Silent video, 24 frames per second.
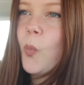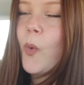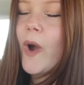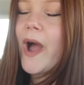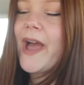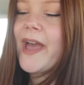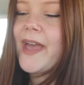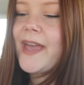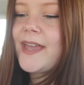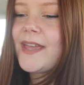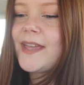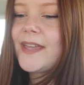
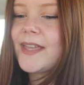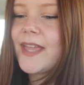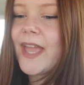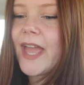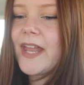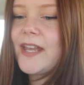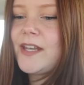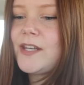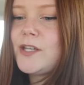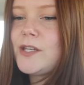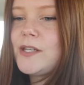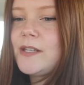why
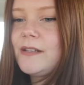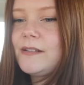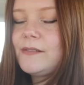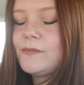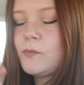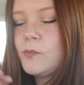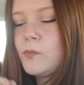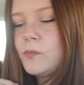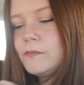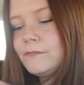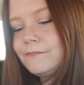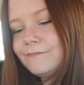can
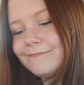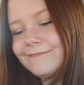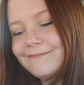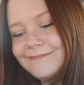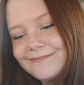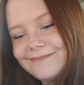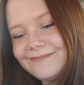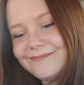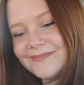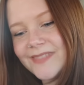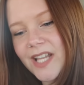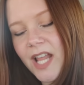
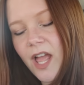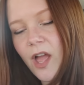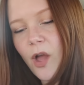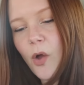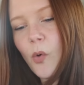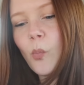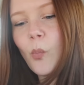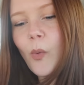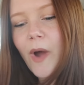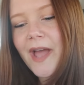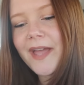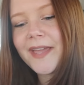
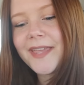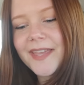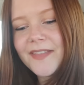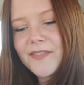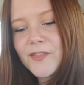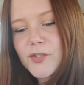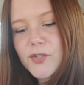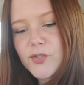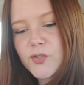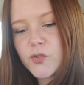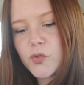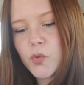
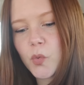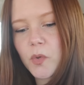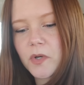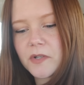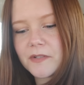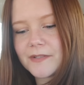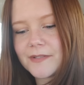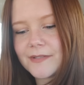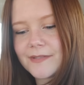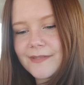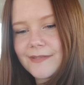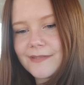the
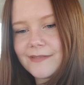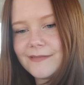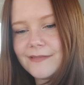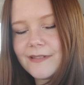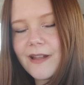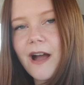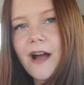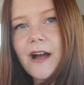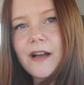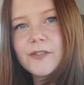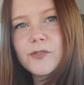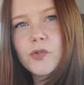stores
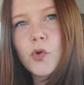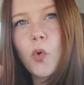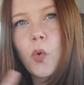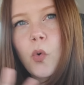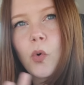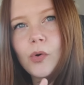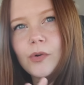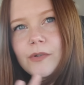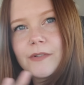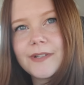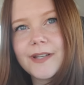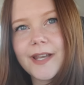not
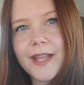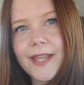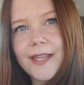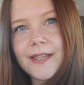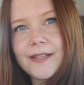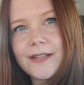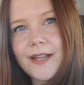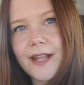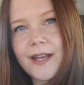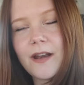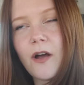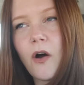
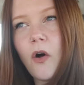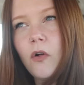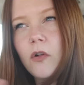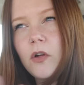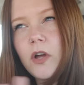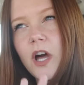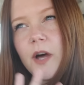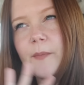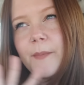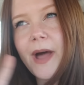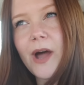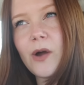coordinate and all
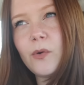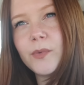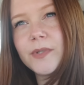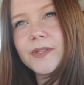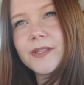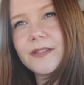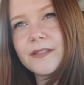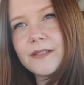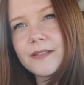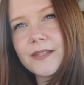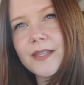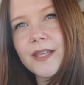come out
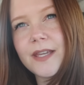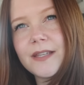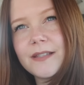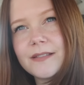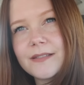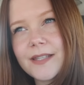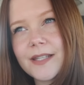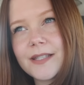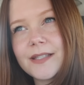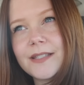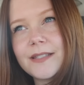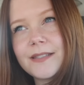with the
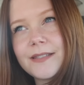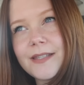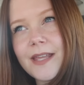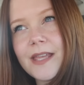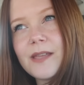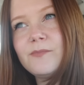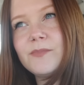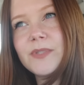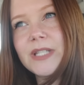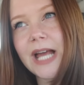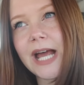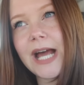things at the
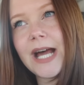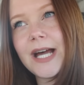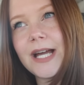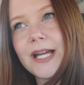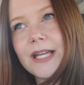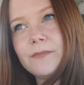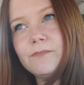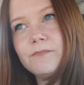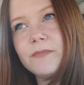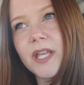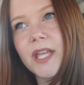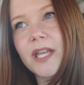same
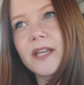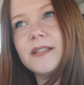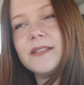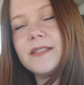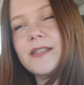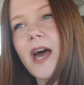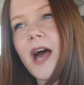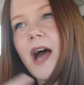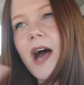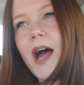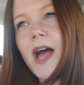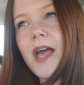time?
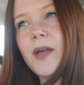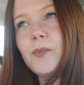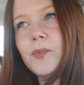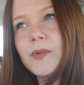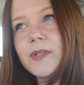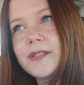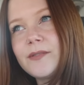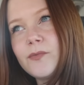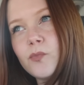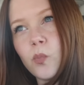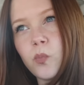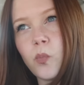Because I
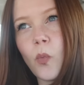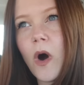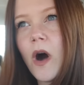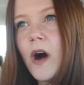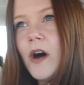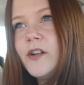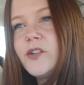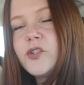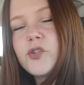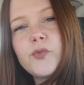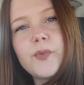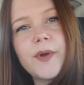was
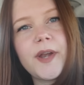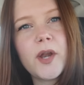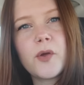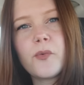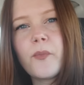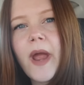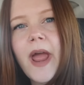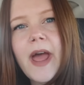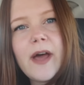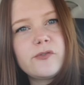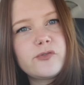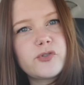wandering
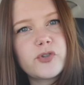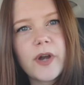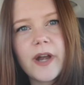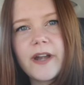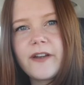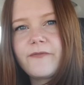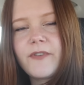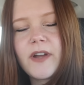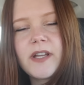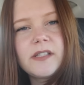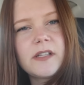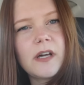around
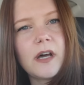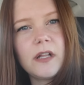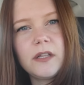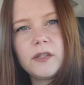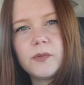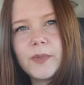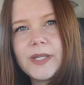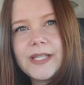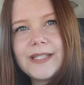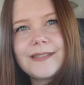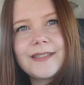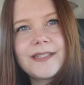trying to find the
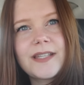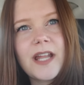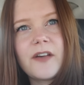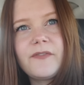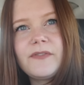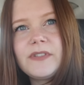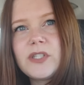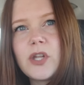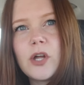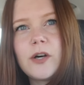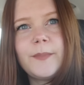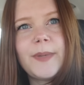Halloween
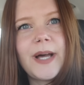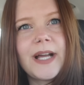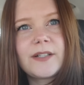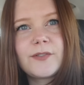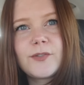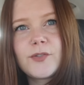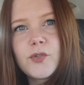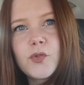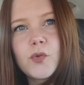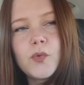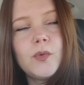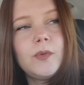stuff. It's all back
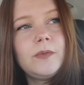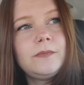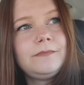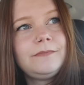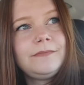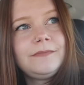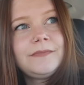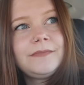to school.